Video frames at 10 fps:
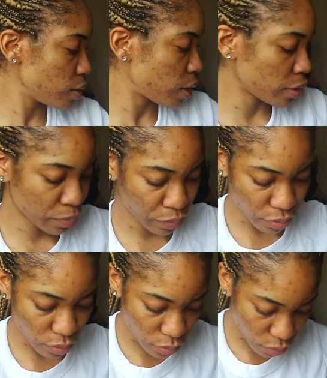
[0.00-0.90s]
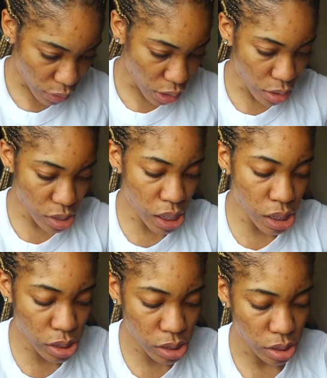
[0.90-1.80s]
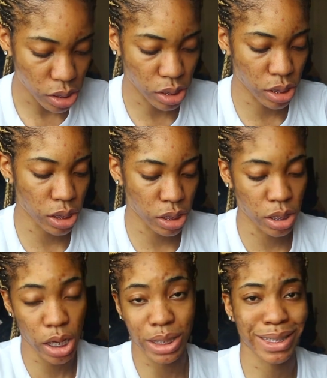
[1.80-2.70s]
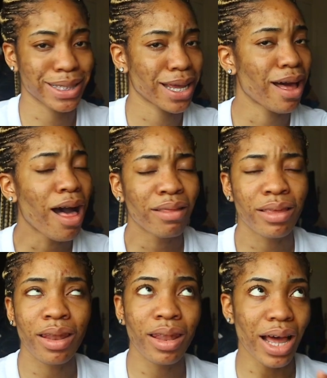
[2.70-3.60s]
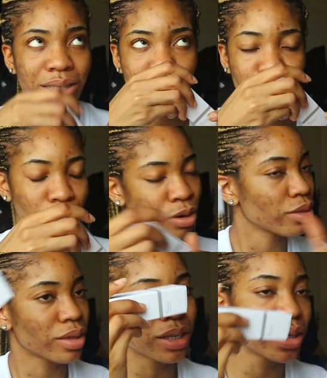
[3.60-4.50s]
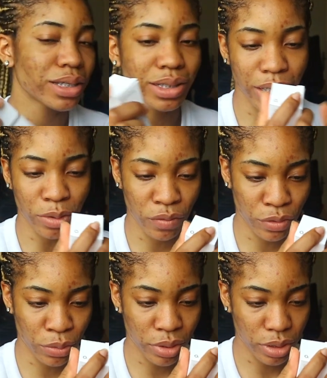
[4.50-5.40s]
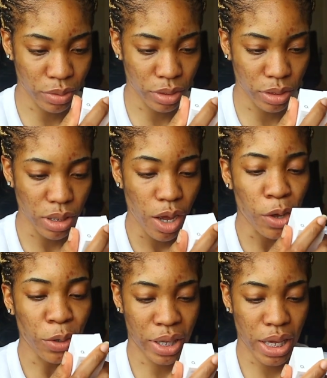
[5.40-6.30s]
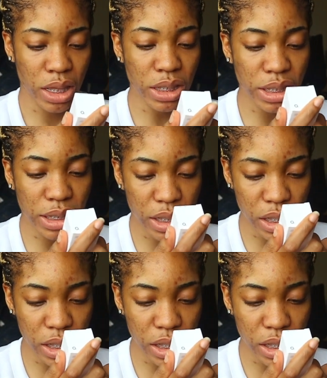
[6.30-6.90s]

Yeah. Then the next, the last but not the least, I don't even know what this one is. Okay, this is